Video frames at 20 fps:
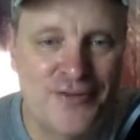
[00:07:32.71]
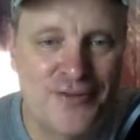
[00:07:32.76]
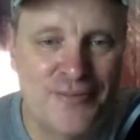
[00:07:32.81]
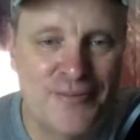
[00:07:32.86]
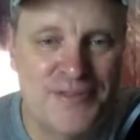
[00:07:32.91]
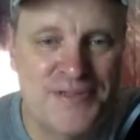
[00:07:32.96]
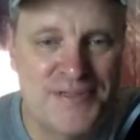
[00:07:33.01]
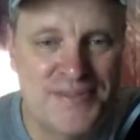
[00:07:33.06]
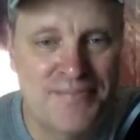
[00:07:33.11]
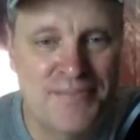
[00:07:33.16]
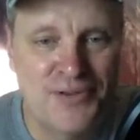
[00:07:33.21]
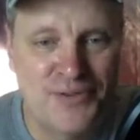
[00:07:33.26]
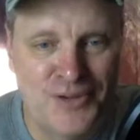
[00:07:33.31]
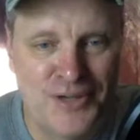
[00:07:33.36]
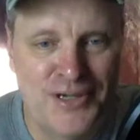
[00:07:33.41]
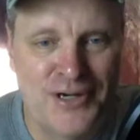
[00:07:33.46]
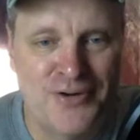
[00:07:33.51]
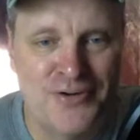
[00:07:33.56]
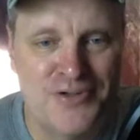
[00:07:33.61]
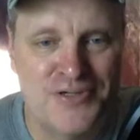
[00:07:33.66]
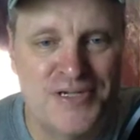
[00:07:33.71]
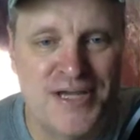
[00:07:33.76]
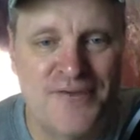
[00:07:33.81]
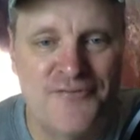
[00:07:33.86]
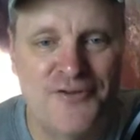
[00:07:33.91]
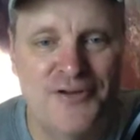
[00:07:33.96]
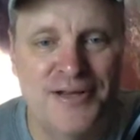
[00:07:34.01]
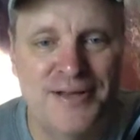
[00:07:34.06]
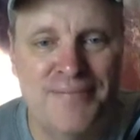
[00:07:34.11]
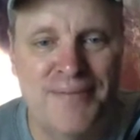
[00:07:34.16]
There have been some millionaires
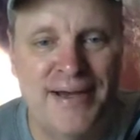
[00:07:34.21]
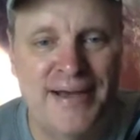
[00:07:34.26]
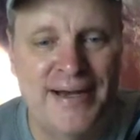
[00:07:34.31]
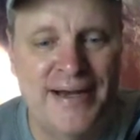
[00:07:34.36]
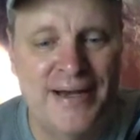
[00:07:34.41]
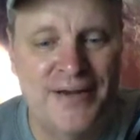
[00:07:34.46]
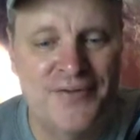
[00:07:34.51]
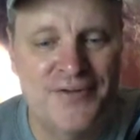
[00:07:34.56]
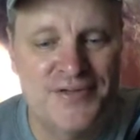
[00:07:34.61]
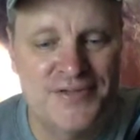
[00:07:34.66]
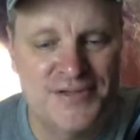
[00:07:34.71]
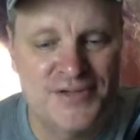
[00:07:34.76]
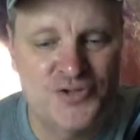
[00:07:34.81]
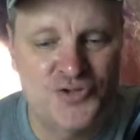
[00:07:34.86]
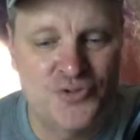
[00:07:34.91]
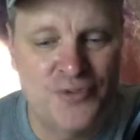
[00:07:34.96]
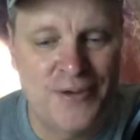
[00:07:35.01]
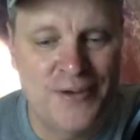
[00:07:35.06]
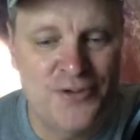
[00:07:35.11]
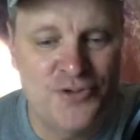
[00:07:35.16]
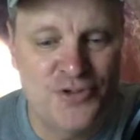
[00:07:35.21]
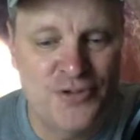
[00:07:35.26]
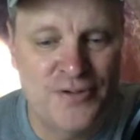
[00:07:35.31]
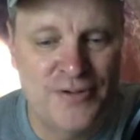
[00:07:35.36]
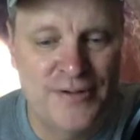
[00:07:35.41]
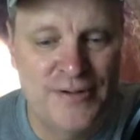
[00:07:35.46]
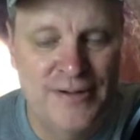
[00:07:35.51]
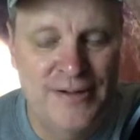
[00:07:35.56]
definitely made out of this situation.